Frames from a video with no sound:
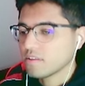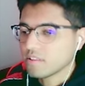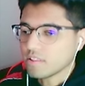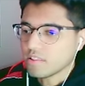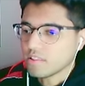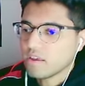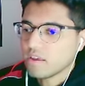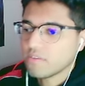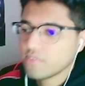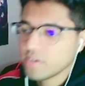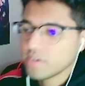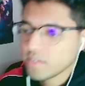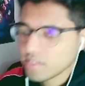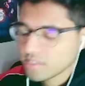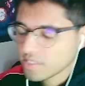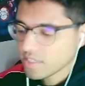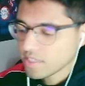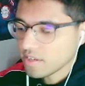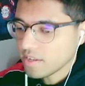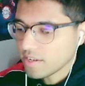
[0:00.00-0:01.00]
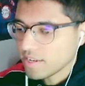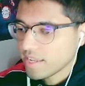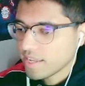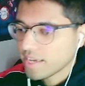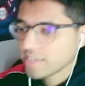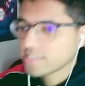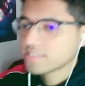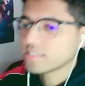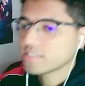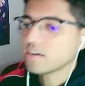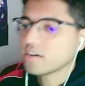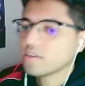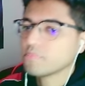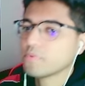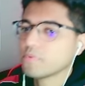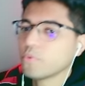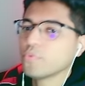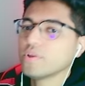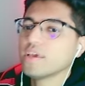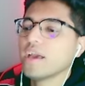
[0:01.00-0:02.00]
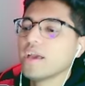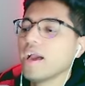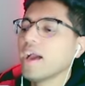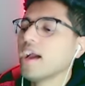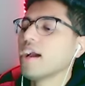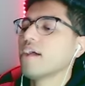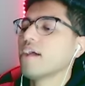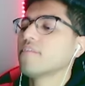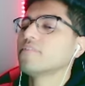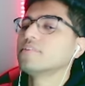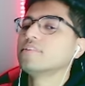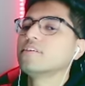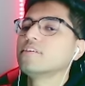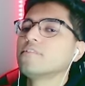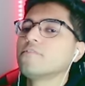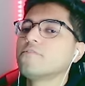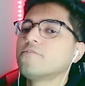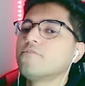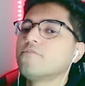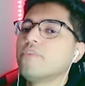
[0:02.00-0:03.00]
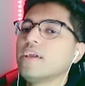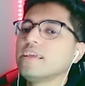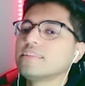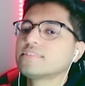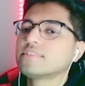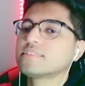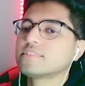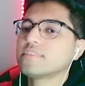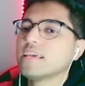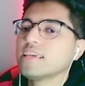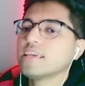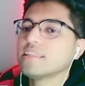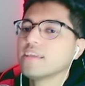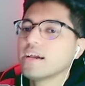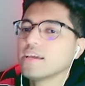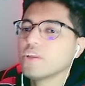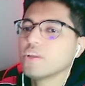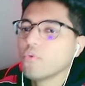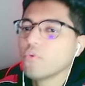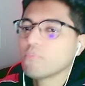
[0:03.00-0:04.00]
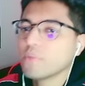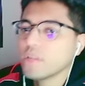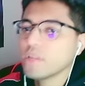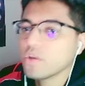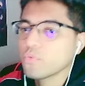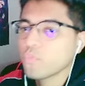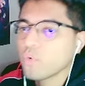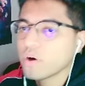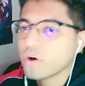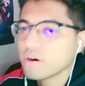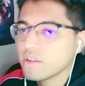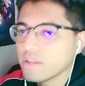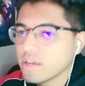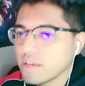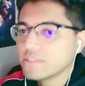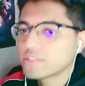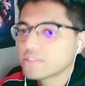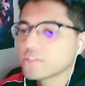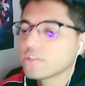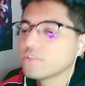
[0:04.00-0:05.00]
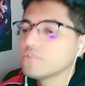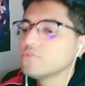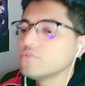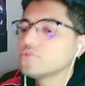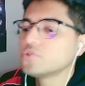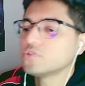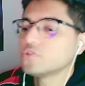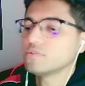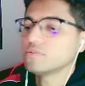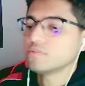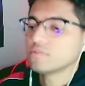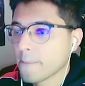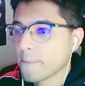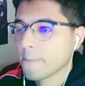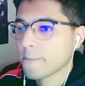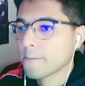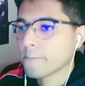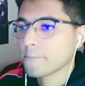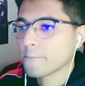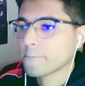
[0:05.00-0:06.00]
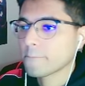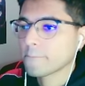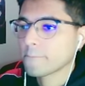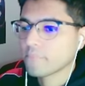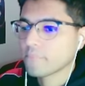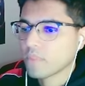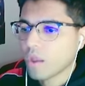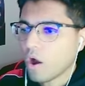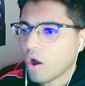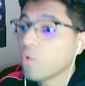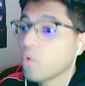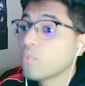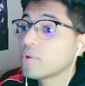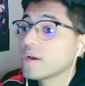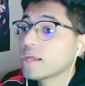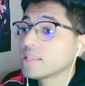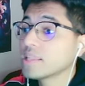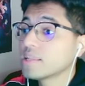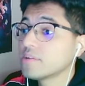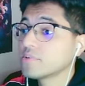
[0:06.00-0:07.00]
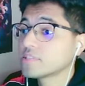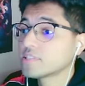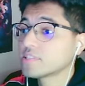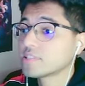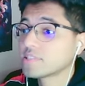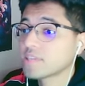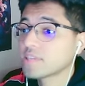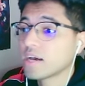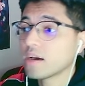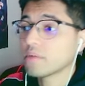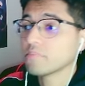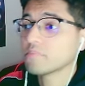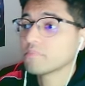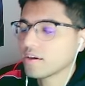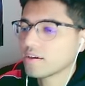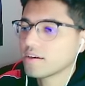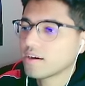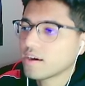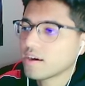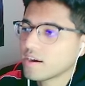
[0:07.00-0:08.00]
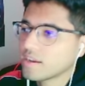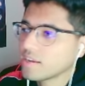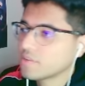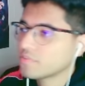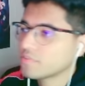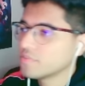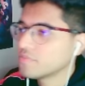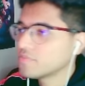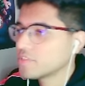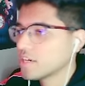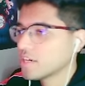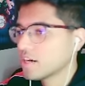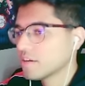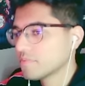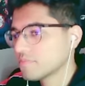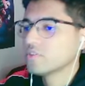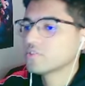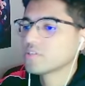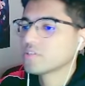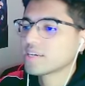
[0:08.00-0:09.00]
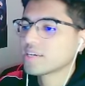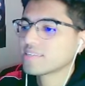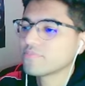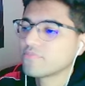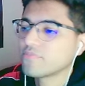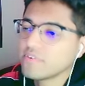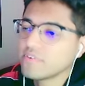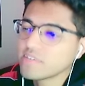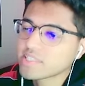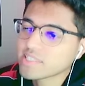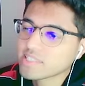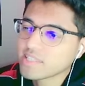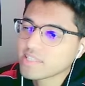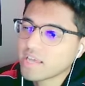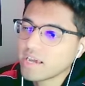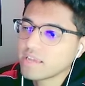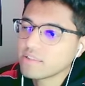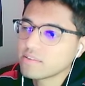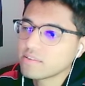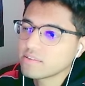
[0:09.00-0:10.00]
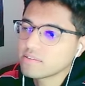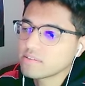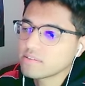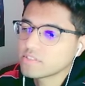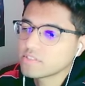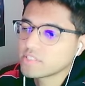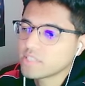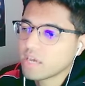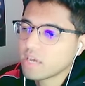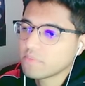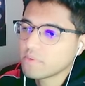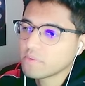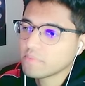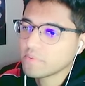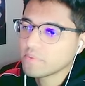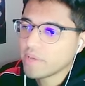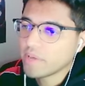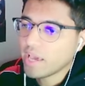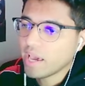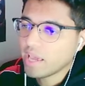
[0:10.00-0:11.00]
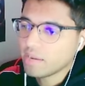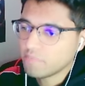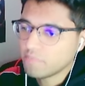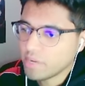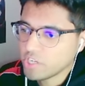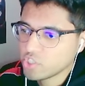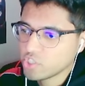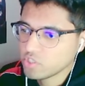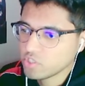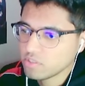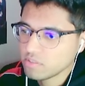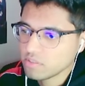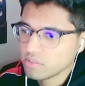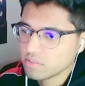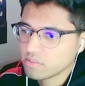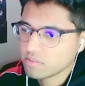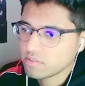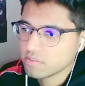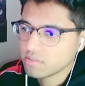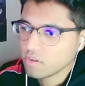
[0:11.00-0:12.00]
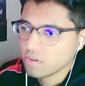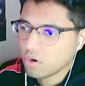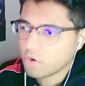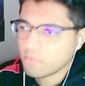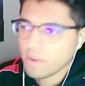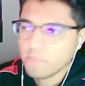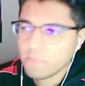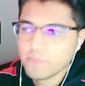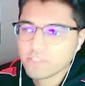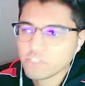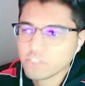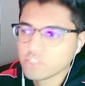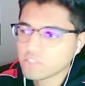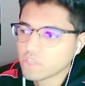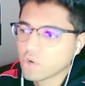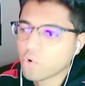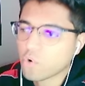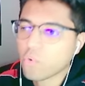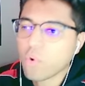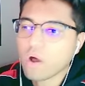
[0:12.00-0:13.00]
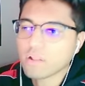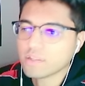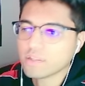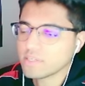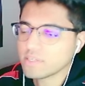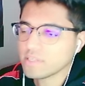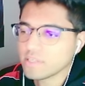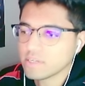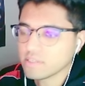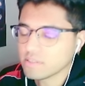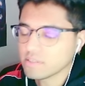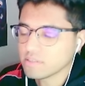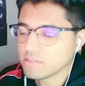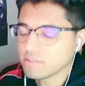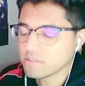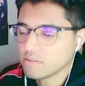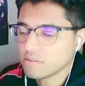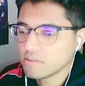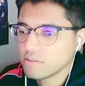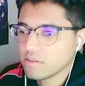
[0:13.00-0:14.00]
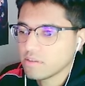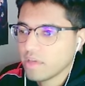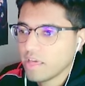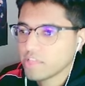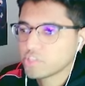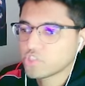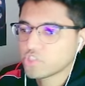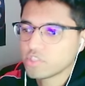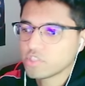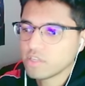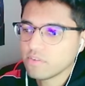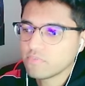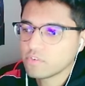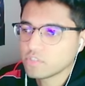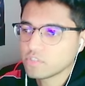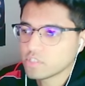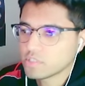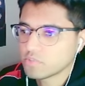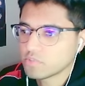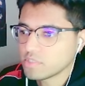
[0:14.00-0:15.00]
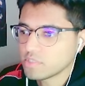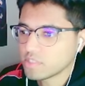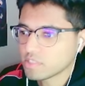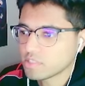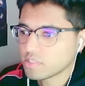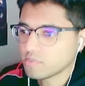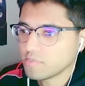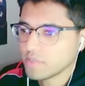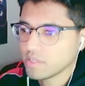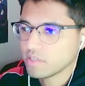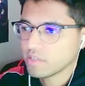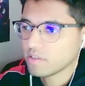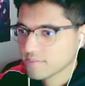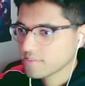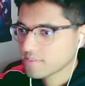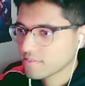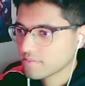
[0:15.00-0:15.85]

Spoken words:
Love it. Next up, we have the Fate Stay Night Opening 1, Disillusion. Oh, we got lyrics this time. Iconic rooftop. There's like a very slight step up in animation. Or maybe it's just the quality, like the HD versus 360p.